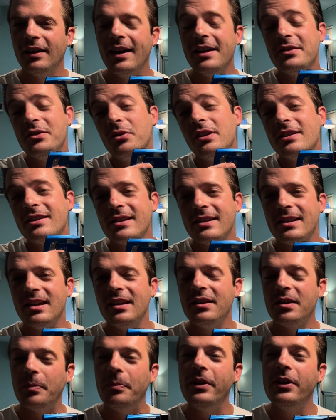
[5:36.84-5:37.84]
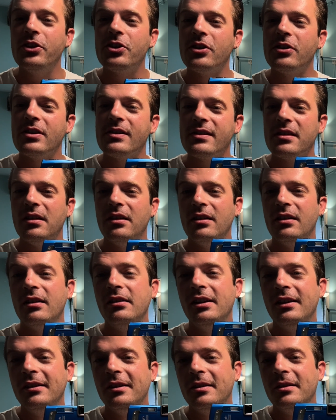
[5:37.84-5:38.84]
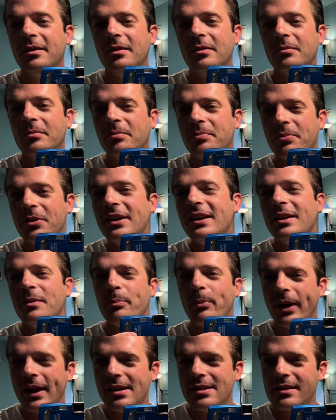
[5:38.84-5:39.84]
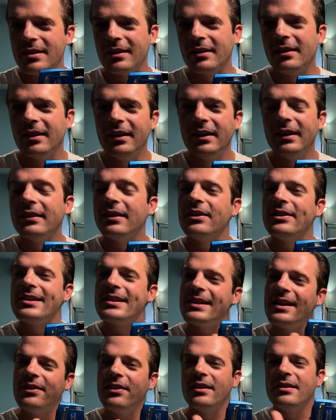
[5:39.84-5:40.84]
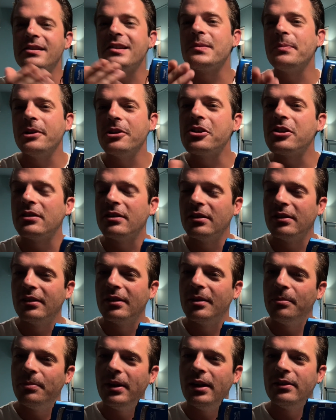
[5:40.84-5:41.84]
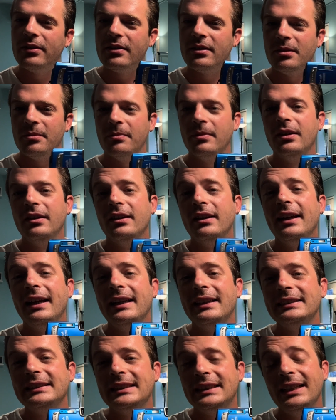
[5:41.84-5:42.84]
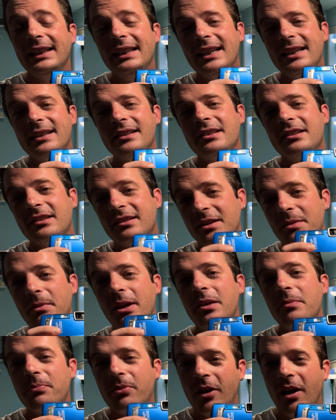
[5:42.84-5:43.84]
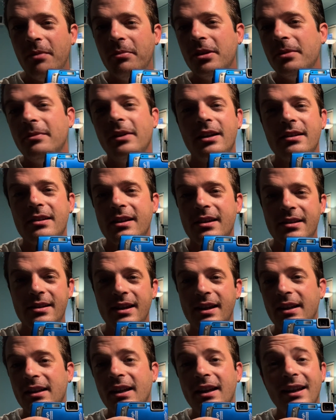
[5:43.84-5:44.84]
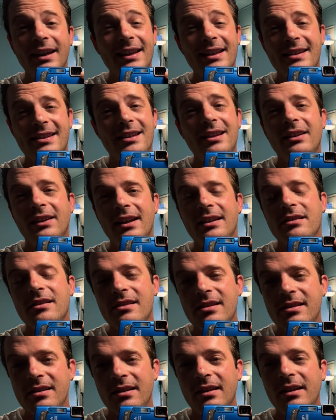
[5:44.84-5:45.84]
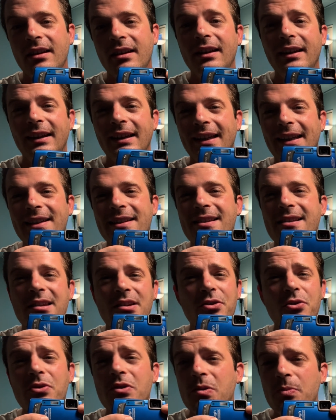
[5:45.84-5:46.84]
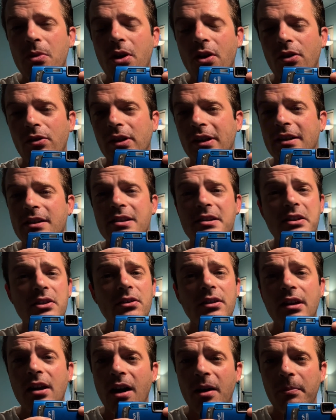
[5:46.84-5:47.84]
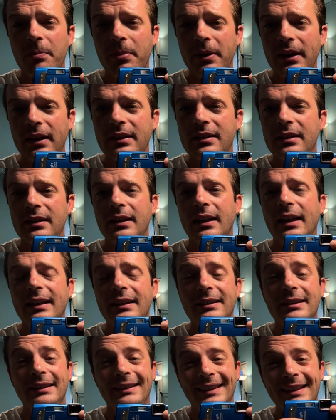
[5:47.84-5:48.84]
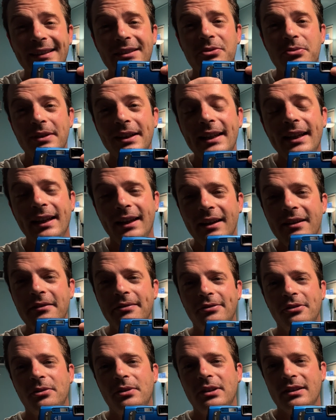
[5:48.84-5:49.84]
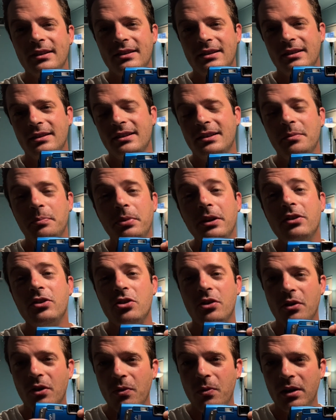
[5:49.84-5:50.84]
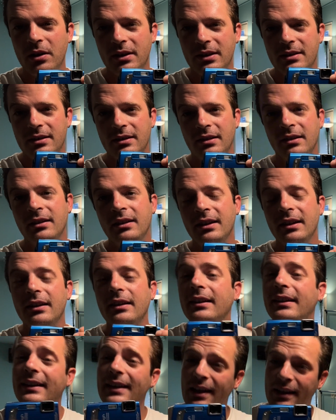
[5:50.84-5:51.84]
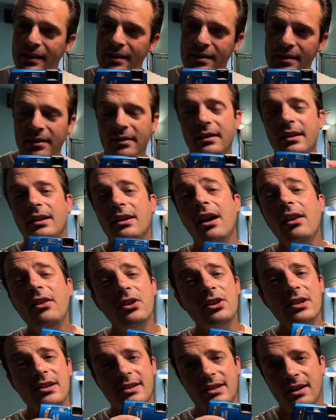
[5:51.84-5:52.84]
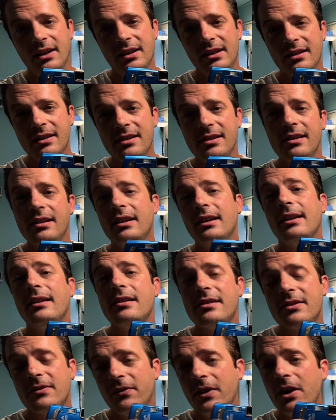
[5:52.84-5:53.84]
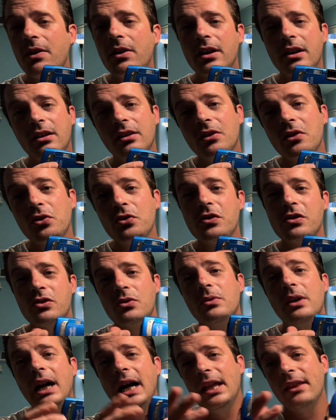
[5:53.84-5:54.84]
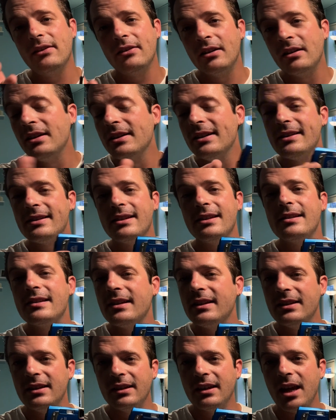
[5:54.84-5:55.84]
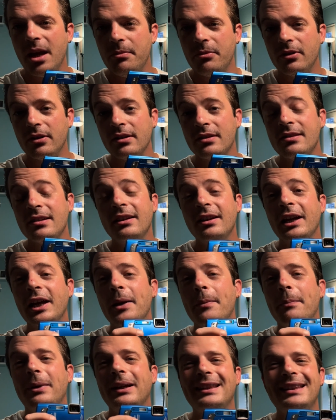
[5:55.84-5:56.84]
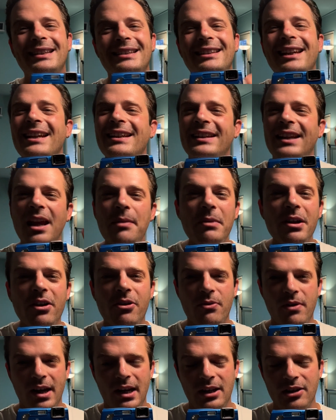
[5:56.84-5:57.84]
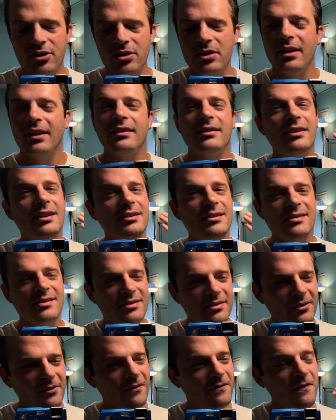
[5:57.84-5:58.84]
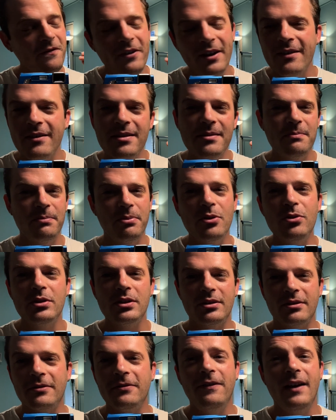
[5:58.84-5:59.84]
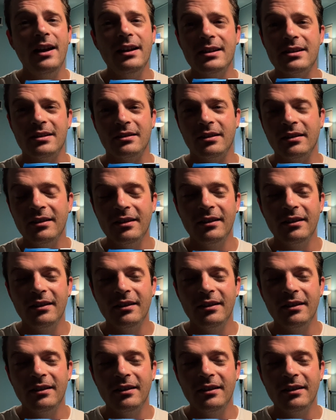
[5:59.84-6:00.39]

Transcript: as you can see, the pictures are pretty basic. There is nothing special about them. And I guess the main problem, as I said, is the lens. It's too small, it's too compact, and it really influences the picture quality. Yes, the color science is very close to other CCD cameras, but the dynamic range, and that's a very important factor,